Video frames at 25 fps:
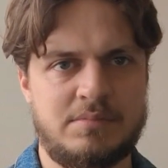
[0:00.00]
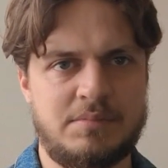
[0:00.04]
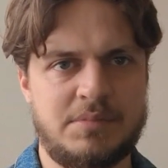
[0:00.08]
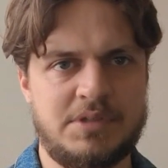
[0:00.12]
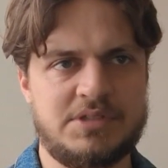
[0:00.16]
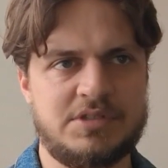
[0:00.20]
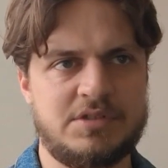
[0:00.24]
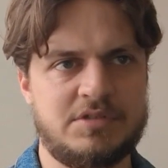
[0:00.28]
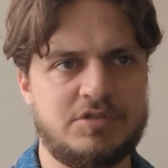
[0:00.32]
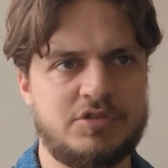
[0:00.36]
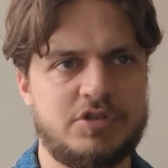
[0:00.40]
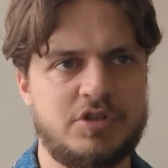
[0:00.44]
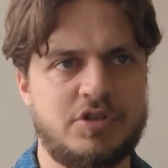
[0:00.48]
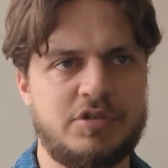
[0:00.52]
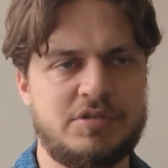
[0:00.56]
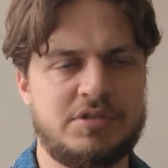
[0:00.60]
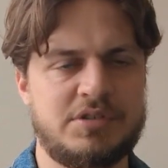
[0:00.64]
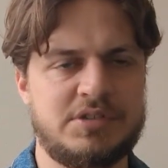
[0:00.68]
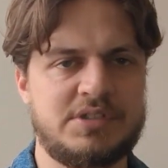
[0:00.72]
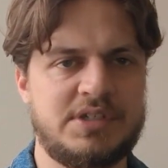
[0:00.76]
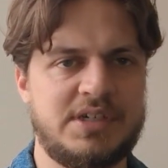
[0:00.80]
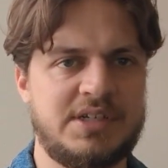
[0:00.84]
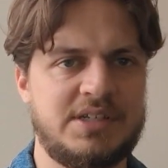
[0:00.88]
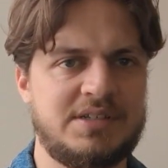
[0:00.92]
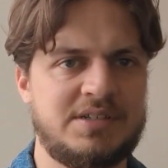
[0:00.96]
Mr.
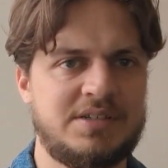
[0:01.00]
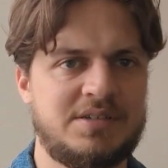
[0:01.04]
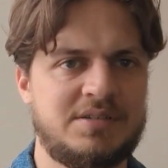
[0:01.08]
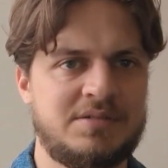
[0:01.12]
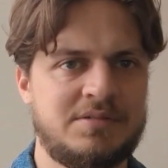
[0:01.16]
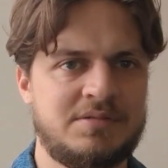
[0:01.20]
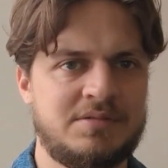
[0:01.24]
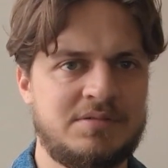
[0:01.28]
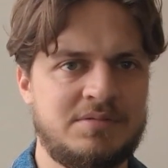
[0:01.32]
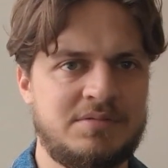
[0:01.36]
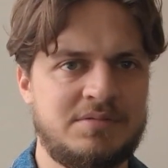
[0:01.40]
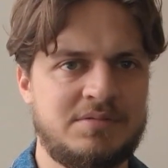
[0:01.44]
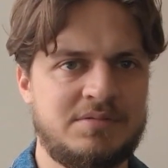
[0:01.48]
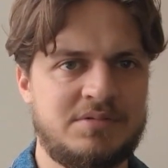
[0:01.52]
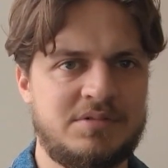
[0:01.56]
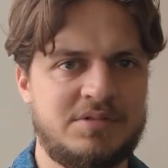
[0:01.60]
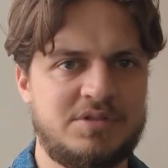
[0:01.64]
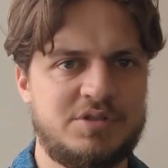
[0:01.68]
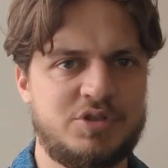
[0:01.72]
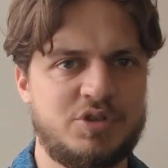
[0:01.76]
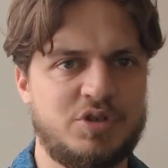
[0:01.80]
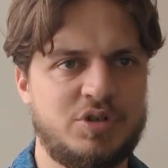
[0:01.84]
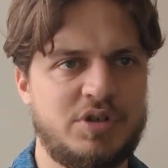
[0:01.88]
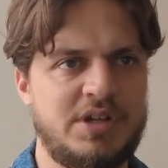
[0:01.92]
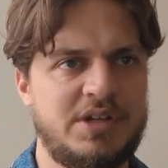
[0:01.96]
Jones, and
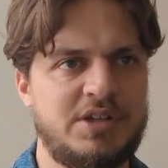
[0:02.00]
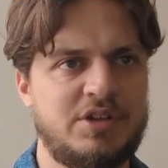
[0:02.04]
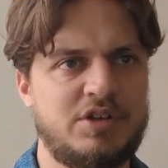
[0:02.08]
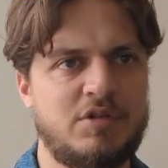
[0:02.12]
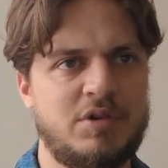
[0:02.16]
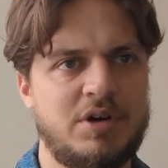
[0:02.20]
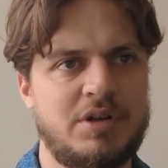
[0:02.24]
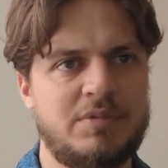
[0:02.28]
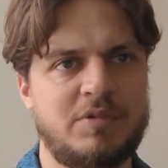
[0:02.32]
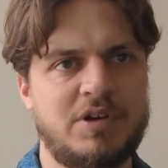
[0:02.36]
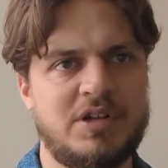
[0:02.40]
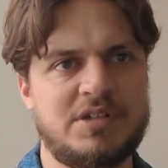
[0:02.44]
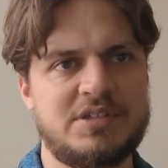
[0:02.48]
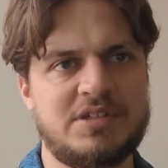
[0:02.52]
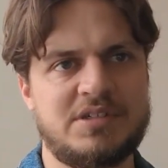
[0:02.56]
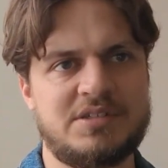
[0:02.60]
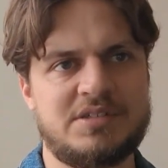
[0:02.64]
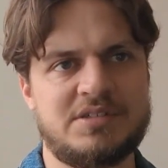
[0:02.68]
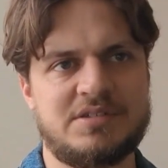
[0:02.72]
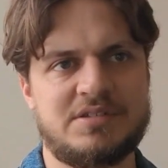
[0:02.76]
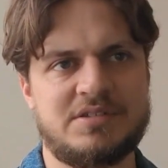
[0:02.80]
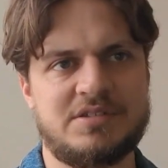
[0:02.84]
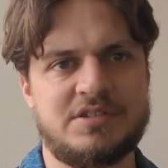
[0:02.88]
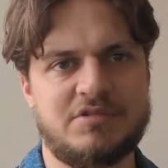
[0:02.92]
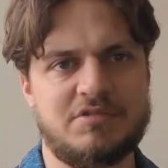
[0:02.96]
surely no one wanted
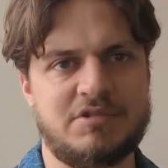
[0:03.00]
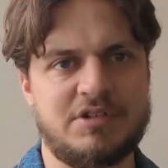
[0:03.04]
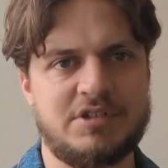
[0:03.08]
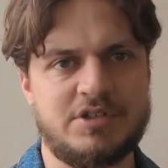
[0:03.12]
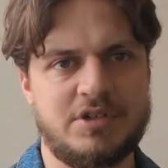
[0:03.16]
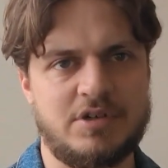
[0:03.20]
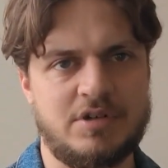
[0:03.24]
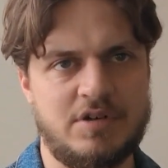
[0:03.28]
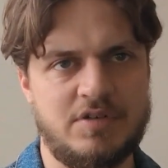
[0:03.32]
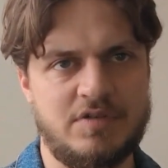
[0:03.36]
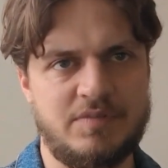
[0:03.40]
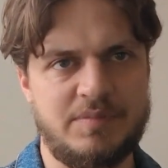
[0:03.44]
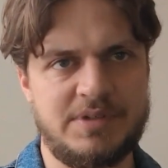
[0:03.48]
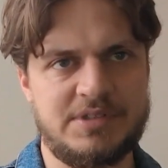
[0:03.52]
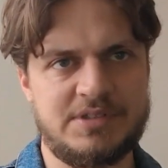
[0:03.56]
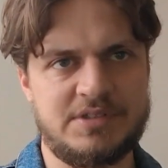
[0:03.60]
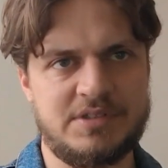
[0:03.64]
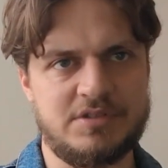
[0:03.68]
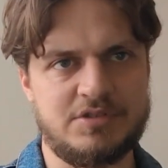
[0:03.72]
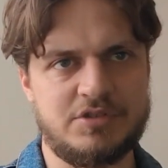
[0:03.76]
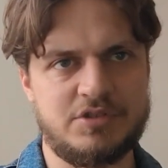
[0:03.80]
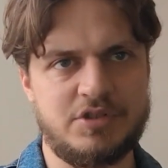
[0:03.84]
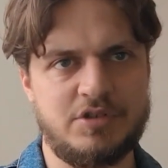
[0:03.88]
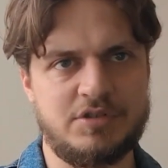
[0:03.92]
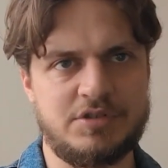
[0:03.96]
the return of
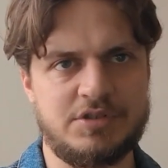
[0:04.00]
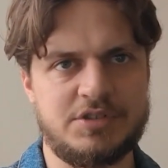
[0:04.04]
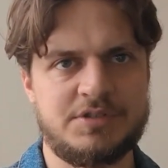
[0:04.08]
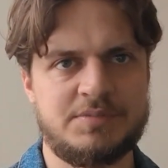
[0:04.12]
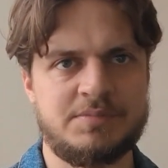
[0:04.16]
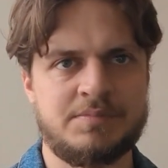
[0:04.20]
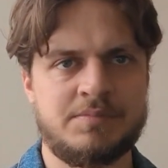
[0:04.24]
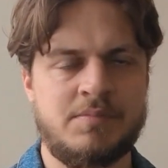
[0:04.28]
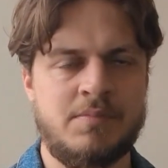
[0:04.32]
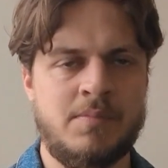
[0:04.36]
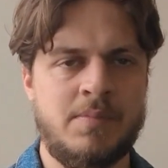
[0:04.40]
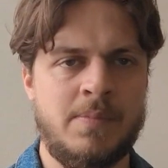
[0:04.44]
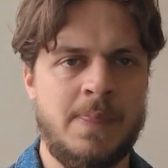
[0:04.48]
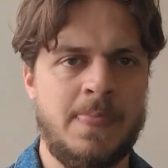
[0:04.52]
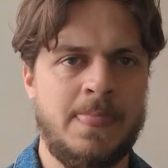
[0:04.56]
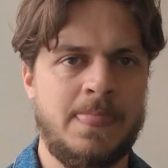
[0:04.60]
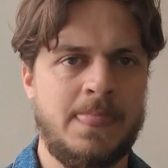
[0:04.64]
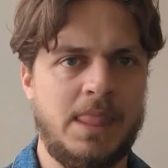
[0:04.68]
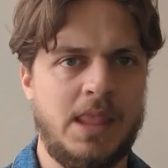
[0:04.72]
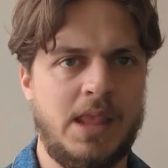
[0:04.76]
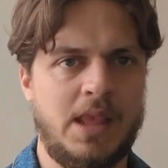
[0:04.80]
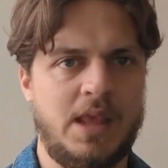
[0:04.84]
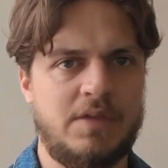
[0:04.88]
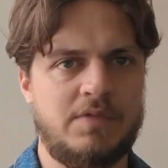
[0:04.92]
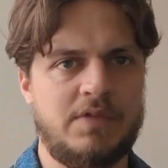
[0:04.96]
Mr. Jones.
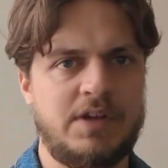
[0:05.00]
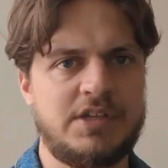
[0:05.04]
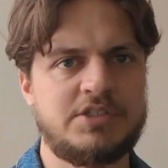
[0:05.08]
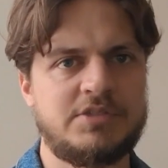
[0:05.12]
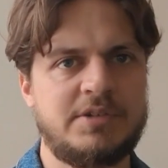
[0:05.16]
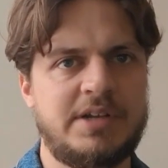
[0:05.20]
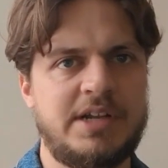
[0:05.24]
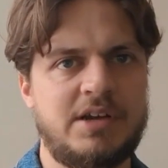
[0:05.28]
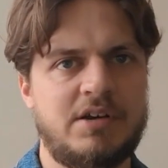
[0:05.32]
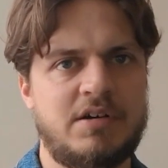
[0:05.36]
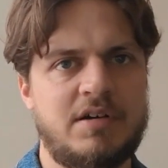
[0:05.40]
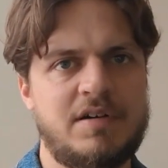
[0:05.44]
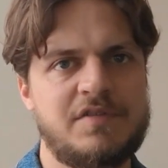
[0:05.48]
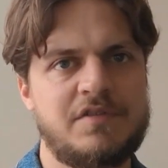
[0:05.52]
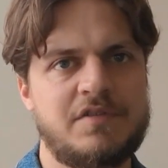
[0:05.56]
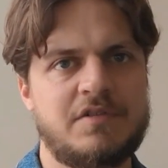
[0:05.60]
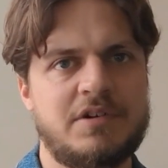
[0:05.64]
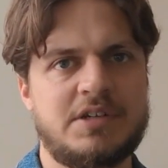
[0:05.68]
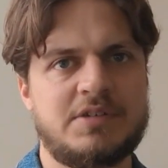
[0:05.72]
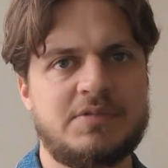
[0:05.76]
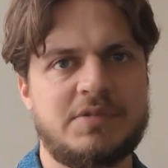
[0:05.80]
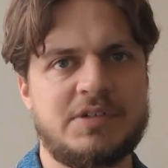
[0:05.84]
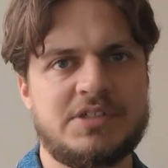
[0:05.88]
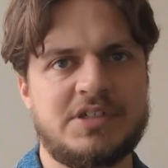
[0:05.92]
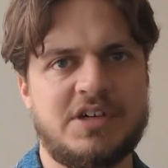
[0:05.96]
Eventually, however,
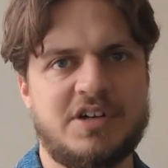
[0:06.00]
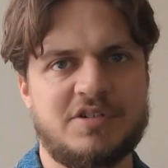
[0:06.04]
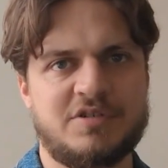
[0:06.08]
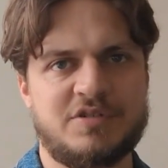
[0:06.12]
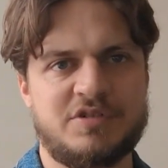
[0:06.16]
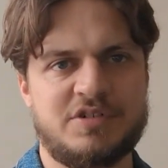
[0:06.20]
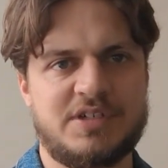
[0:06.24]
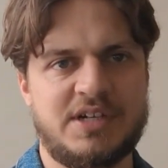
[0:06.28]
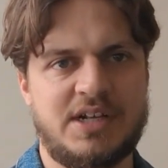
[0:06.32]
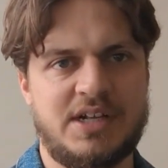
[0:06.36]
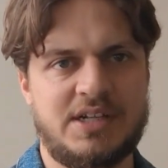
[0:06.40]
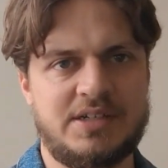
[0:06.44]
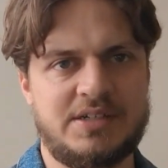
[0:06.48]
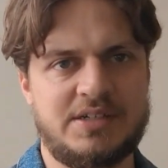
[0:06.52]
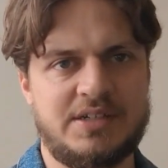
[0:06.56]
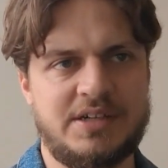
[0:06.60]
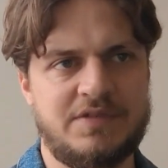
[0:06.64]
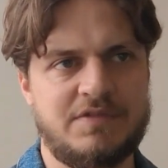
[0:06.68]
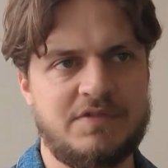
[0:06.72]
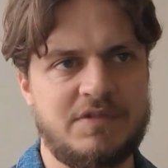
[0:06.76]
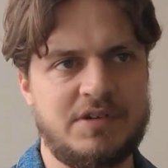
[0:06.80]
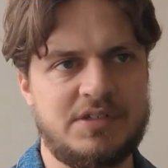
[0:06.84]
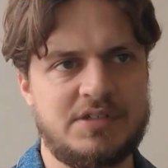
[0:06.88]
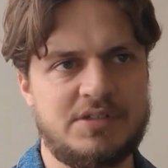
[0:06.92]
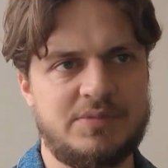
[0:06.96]
it was hard to tell the
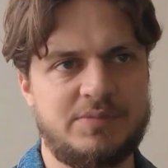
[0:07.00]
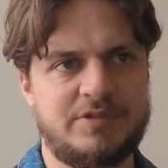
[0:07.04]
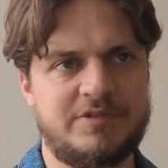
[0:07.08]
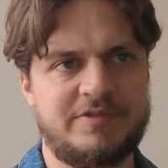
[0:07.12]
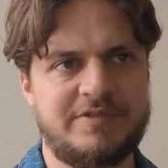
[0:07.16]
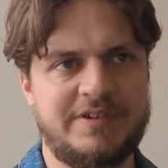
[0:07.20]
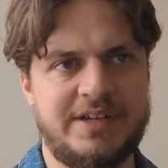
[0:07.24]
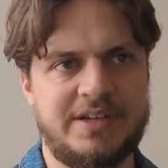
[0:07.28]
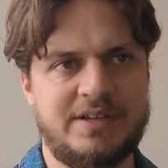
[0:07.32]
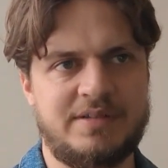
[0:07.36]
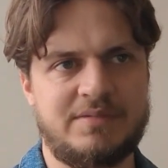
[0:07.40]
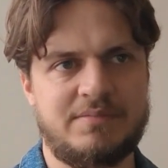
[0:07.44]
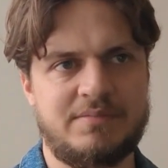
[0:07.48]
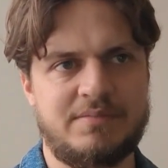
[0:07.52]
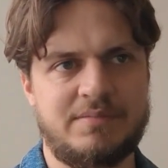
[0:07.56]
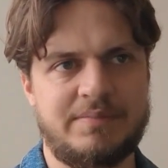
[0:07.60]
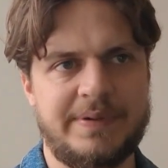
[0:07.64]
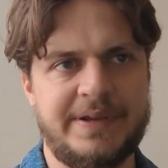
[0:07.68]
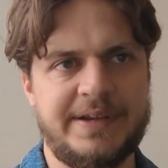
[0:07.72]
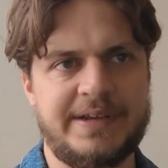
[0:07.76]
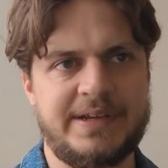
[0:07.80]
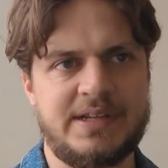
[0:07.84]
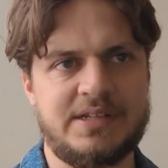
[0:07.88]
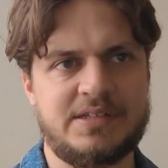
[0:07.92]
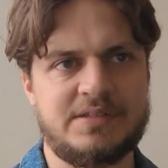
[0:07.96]
difference between
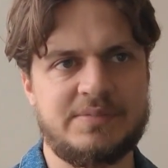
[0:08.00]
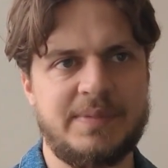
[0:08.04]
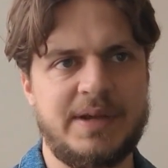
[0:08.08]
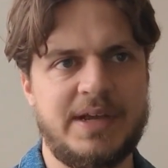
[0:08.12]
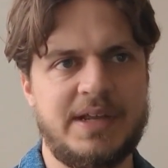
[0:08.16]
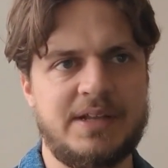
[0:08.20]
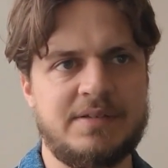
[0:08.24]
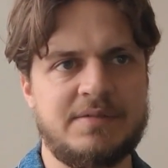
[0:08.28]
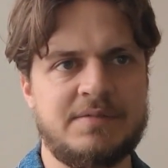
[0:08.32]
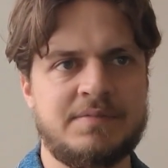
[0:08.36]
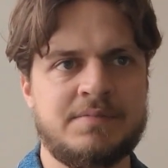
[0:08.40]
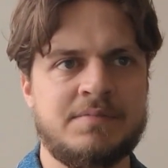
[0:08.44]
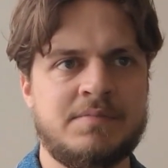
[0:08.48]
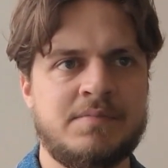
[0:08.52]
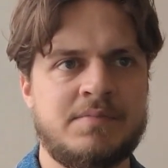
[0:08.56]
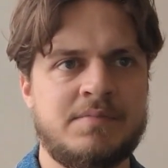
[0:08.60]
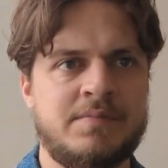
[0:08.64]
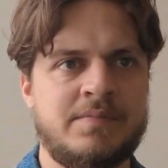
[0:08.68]
pig and man.